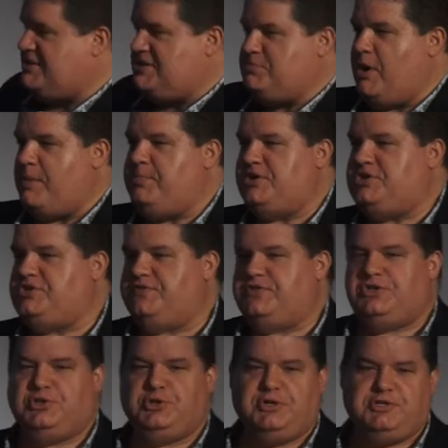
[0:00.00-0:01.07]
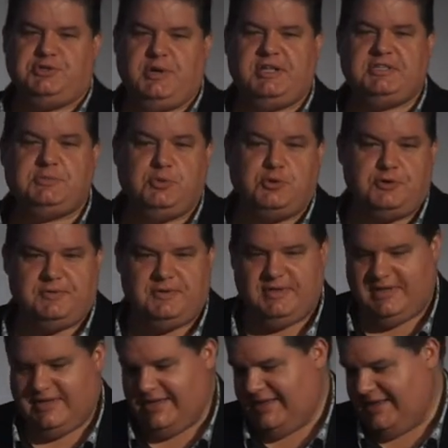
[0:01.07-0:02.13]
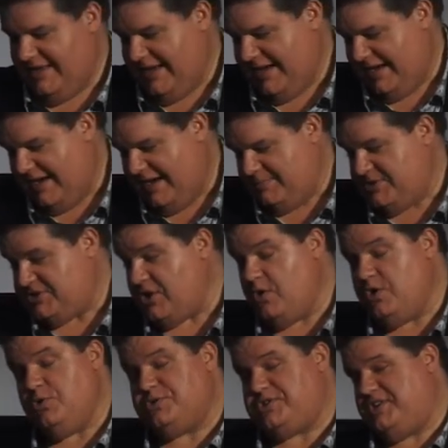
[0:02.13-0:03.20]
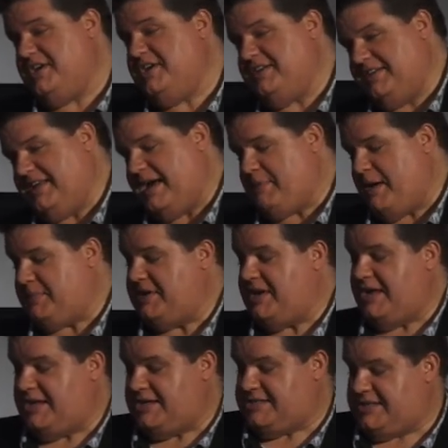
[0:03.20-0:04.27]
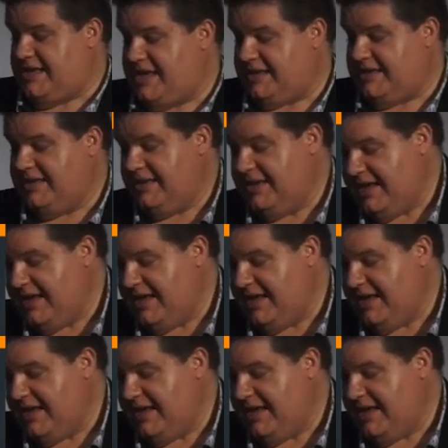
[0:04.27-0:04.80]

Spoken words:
this is my picture for sugar transport. So you'll see it come up again in a sec.